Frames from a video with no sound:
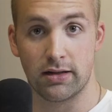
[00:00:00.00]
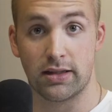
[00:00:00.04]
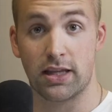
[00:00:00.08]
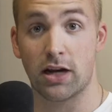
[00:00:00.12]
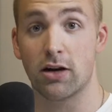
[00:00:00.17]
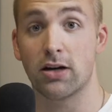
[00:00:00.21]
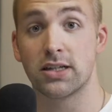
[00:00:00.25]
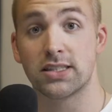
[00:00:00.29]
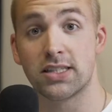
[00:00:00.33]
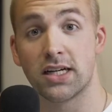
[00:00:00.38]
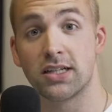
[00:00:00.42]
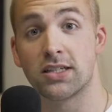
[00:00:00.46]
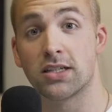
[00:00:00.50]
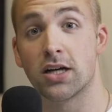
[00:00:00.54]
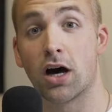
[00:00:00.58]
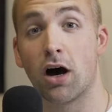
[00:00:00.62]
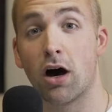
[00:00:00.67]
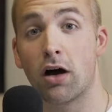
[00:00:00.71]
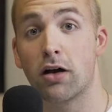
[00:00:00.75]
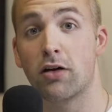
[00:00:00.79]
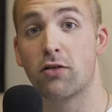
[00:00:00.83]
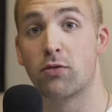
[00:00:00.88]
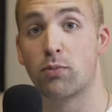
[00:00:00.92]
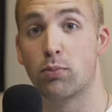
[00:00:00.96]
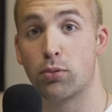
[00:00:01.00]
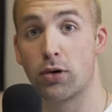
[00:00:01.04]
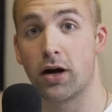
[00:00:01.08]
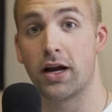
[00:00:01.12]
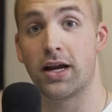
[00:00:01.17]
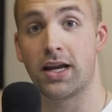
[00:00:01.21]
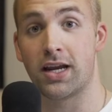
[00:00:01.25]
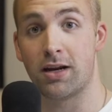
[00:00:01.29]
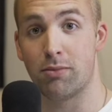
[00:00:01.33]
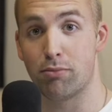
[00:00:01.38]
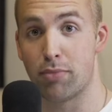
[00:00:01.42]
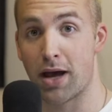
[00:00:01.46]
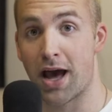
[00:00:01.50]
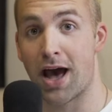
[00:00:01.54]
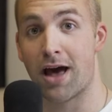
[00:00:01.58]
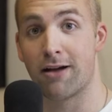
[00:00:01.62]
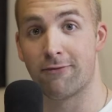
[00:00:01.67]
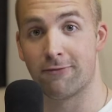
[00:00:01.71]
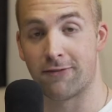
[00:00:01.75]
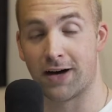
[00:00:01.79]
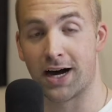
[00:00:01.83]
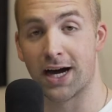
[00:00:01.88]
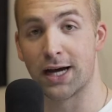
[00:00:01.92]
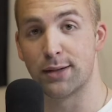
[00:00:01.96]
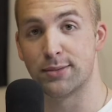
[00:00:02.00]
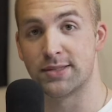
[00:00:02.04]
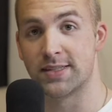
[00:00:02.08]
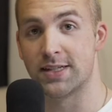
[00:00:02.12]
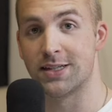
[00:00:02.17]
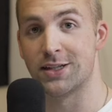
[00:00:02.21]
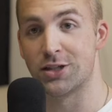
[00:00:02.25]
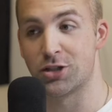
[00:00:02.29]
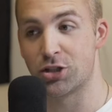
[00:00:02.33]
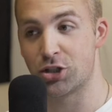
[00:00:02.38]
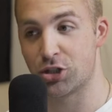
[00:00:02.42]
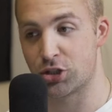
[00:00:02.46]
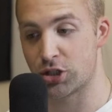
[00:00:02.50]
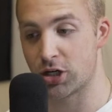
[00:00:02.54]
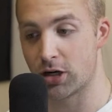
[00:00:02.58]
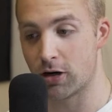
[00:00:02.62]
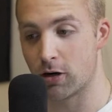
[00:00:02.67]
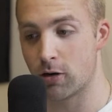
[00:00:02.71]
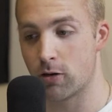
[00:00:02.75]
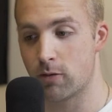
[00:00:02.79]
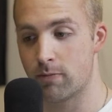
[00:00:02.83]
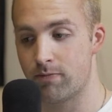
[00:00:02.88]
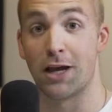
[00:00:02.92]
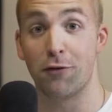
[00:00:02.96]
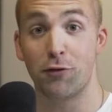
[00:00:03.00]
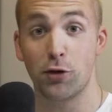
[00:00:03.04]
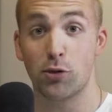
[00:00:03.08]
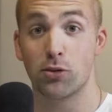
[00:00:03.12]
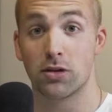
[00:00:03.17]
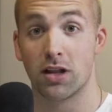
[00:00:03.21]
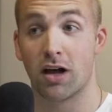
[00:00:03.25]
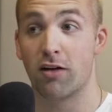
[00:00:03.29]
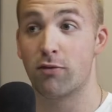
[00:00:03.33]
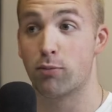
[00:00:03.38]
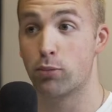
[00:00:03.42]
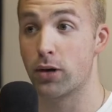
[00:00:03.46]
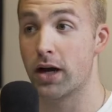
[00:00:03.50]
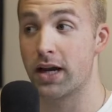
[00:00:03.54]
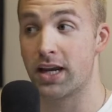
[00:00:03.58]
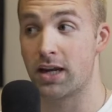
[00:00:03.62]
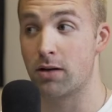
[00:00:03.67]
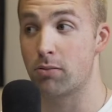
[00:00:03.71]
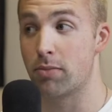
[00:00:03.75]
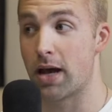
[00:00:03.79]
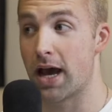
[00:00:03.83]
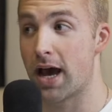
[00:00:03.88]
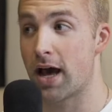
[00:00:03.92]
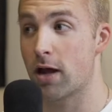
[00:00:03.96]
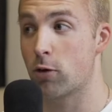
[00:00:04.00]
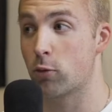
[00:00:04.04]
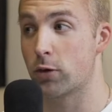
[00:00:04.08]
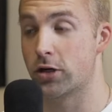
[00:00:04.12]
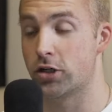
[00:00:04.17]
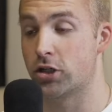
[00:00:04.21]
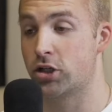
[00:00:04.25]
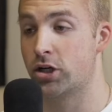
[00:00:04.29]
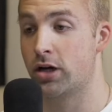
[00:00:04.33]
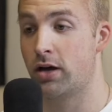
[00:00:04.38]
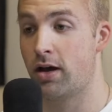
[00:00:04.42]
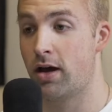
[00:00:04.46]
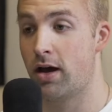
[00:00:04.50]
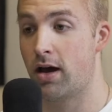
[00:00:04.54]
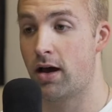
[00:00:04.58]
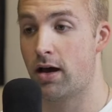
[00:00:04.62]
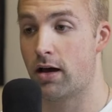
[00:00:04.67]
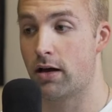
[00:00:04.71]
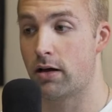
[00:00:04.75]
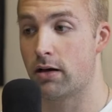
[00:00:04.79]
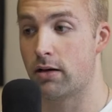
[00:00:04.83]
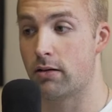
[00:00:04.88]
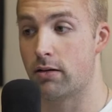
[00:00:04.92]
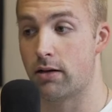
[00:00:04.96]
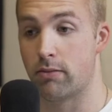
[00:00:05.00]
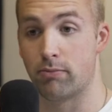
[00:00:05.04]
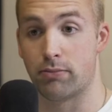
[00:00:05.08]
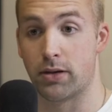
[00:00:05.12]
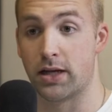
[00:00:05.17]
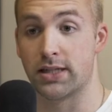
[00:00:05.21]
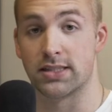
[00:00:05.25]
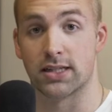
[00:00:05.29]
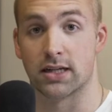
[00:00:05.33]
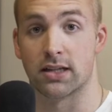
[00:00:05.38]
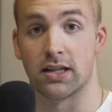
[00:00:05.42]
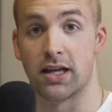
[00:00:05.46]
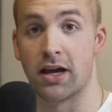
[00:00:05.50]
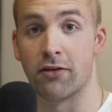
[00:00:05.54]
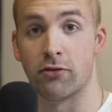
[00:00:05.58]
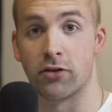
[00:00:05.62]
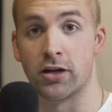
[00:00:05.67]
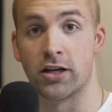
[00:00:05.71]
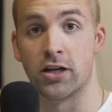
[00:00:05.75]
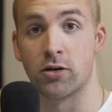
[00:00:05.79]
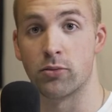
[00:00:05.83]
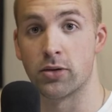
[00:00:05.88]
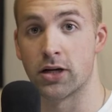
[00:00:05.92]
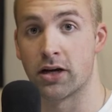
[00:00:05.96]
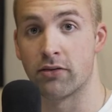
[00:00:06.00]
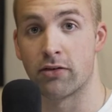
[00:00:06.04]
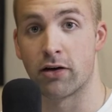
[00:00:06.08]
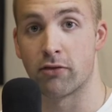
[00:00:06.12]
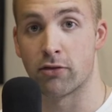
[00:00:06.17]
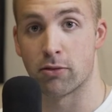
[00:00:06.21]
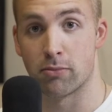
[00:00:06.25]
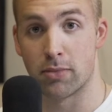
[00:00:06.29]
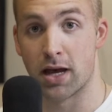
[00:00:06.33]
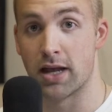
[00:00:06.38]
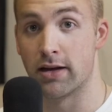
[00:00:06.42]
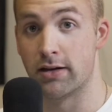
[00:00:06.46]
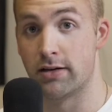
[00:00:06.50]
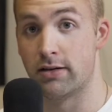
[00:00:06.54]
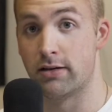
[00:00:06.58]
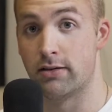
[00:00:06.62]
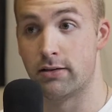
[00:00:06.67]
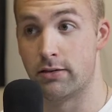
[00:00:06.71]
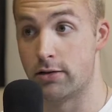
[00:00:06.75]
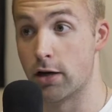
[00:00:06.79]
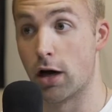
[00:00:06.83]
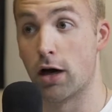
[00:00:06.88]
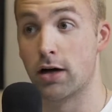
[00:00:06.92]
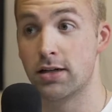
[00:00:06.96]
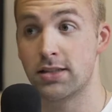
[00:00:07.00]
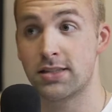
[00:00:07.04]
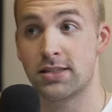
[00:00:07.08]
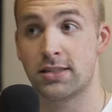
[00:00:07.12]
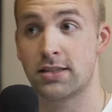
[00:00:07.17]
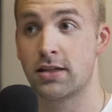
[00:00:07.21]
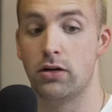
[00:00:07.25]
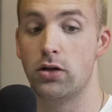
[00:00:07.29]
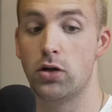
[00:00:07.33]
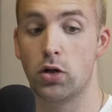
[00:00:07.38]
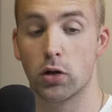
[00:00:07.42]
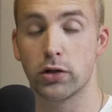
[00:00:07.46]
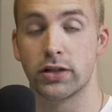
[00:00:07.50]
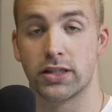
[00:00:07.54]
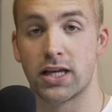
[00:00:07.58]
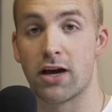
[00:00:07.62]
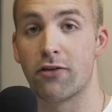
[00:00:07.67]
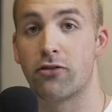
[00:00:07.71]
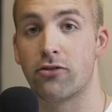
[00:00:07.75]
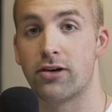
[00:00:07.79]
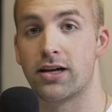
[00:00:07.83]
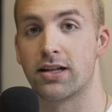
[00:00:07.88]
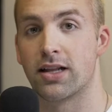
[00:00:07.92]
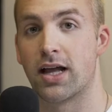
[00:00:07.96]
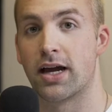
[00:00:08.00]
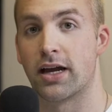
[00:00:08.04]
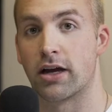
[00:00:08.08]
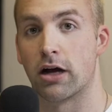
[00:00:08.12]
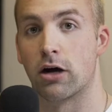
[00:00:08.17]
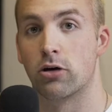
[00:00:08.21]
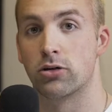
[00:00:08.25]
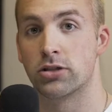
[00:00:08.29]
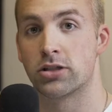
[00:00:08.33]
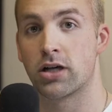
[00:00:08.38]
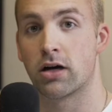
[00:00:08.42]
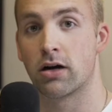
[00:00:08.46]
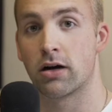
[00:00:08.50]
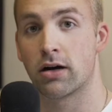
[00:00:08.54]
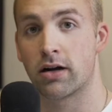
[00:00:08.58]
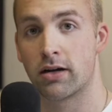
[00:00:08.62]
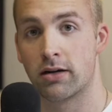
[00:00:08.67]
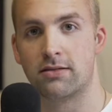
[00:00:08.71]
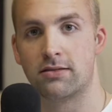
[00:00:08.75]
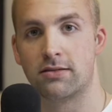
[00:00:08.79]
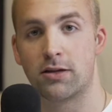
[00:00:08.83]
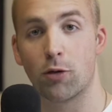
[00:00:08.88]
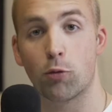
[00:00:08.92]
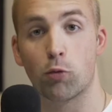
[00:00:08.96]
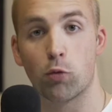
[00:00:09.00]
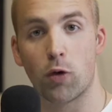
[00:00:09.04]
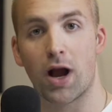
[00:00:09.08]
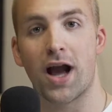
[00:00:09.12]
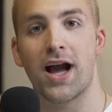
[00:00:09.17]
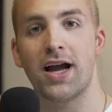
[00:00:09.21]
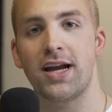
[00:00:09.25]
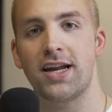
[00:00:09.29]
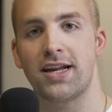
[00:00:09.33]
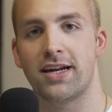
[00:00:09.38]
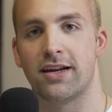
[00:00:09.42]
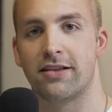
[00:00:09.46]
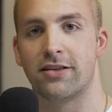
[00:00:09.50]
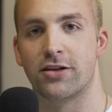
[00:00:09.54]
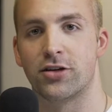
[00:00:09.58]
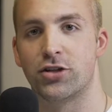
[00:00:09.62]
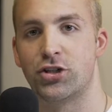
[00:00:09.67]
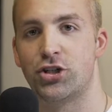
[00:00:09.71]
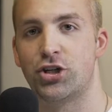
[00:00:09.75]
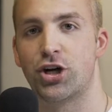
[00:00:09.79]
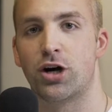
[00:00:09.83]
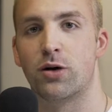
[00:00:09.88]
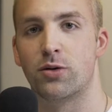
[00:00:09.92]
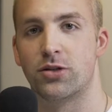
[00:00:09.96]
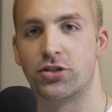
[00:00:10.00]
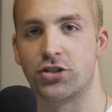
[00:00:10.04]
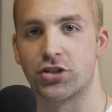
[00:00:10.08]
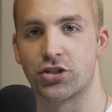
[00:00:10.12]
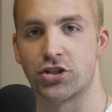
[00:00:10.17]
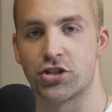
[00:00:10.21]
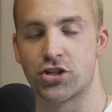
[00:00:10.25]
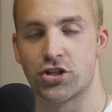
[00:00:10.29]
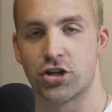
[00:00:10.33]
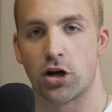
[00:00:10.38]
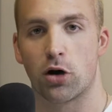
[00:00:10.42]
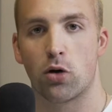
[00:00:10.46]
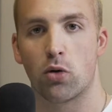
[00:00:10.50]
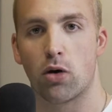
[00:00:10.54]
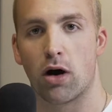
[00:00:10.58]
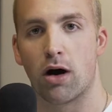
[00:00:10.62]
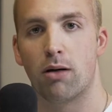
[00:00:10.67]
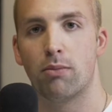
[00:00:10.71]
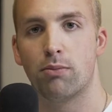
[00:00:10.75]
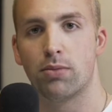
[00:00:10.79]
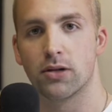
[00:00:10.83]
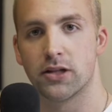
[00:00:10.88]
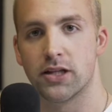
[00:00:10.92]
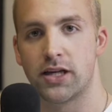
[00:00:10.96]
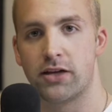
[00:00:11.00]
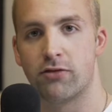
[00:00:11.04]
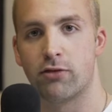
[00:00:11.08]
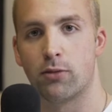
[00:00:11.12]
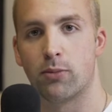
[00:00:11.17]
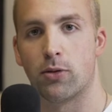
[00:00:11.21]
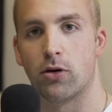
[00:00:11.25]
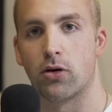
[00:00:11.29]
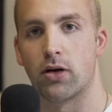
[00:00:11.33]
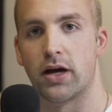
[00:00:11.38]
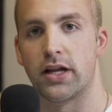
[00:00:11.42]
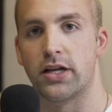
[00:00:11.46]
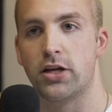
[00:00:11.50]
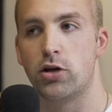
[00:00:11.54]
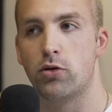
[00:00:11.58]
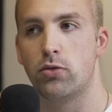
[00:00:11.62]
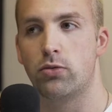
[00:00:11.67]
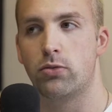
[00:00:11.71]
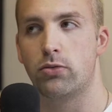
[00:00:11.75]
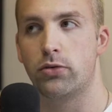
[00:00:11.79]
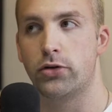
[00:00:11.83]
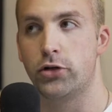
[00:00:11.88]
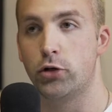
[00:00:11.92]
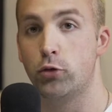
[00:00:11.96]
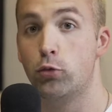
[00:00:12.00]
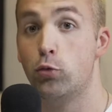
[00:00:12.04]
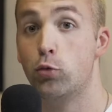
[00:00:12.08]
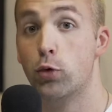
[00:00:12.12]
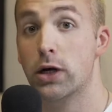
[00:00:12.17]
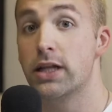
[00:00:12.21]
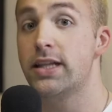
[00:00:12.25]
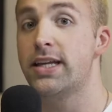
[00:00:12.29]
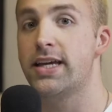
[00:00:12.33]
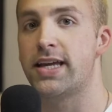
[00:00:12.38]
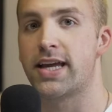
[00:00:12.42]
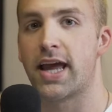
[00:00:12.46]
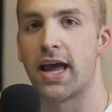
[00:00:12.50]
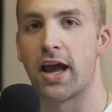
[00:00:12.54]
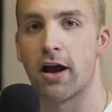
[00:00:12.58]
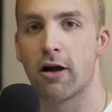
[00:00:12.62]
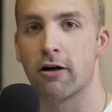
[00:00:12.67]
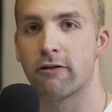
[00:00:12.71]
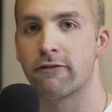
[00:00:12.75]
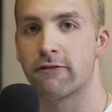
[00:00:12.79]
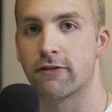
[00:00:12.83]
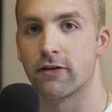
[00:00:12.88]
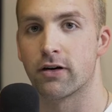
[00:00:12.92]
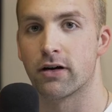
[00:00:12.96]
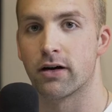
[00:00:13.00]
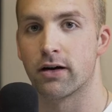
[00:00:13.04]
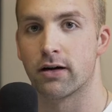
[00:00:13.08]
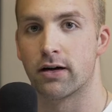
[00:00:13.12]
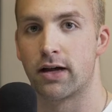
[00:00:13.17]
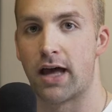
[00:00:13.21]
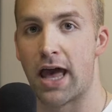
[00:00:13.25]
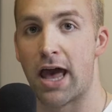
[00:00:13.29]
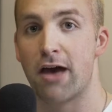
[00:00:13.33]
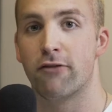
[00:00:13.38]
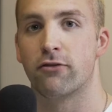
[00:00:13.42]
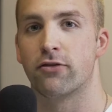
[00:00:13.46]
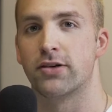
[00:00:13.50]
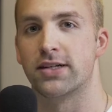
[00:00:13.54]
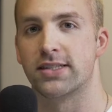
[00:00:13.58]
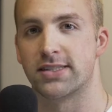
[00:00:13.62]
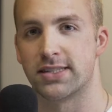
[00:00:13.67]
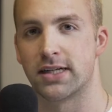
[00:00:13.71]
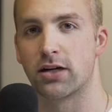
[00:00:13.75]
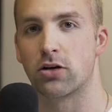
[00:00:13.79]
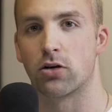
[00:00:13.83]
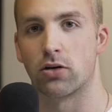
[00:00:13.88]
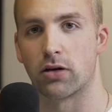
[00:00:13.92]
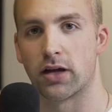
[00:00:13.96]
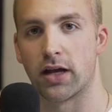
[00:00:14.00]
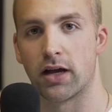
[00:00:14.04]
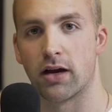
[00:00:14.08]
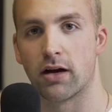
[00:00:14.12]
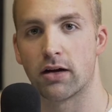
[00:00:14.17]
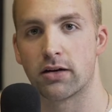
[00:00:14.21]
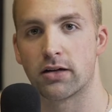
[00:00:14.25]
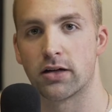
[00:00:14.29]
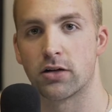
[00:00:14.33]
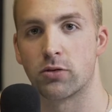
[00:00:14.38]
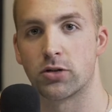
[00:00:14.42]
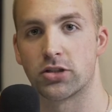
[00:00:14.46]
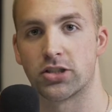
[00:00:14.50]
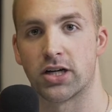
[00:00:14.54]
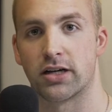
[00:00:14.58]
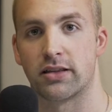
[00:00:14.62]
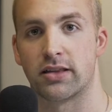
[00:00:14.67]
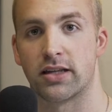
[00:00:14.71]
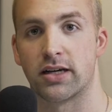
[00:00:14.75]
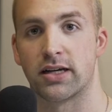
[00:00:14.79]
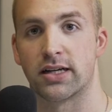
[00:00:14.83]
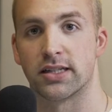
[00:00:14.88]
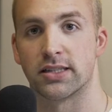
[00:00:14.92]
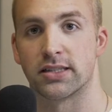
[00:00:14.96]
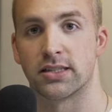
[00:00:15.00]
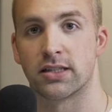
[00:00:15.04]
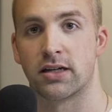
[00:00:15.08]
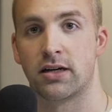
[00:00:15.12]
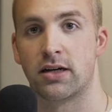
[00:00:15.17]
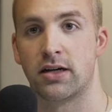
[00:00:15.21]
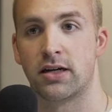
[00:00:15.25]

There is a ton of Breaking Bad vibes in this show. If you love Breaking Bad, which basically every human I've ever met does, you'll definitely like Ozark. The writing in the show is just so unbelievable, and you really care for every single character, which I think is